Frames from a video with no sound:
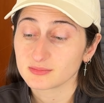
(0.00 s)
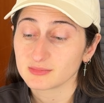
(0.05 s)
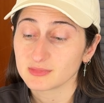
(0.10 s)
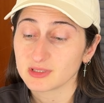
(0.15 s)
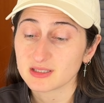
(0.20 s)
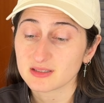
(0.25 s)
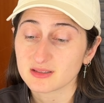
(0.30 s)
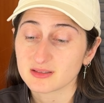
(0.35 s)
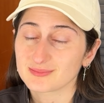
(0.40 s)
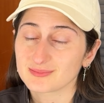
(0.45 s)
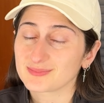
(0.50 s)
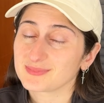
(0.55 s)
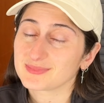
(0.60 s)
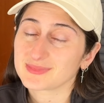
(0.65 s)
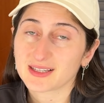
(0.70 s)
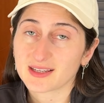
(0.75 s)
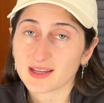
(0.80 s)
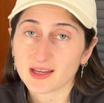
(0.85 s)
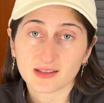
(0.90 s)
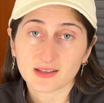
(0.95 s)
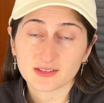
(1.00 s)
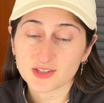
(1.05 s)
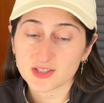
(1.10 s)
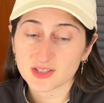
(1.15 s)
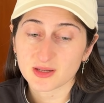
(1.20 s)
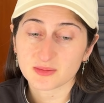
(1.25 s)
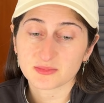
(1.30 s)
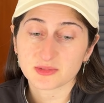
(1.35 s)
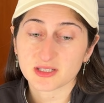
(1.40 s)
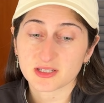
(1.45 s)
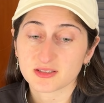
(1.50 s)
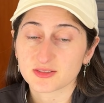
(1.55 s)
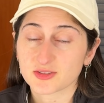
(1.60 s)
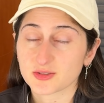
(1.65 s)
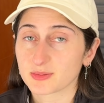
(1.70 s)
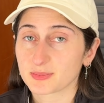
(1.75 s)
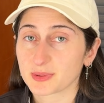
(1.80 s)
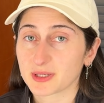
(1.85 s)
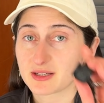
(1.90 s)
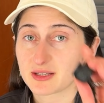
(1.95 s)
it just comes down to
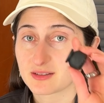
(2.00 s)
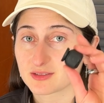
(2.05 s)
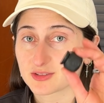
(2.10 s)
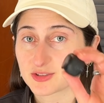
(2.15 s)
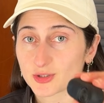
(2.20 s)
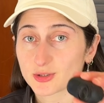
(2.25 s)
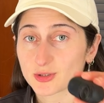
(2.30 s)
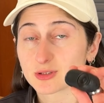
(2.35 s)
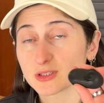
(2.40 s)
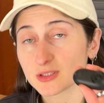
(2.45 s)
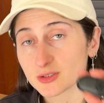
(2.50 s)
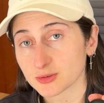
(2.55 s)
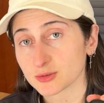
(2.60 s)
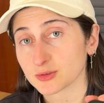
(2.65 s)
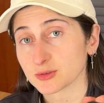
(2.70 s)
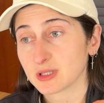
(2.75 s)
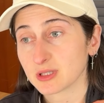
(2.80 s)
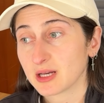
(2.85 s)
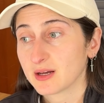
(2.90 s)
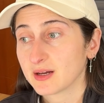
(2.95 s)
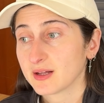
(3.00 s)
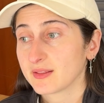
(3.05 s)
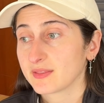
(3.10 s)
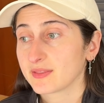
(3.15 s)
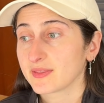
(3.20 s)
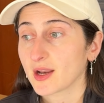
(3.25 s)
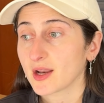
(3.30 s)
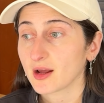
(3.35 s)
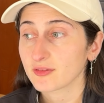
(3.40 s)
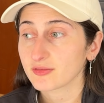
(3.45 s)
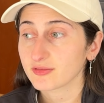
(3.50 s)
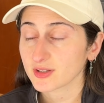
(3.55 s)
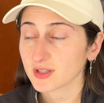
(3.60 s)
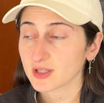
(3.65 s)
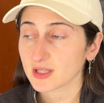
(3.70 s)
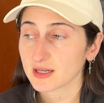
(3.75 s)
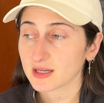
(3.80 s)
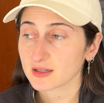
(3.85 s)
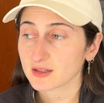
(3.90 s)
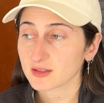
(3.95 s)
it being so little that I feel
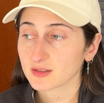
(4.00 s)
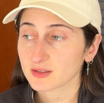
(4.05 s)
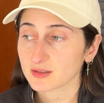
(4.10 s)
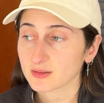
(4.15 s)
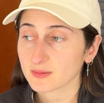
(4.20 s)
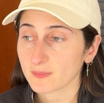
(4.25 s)
like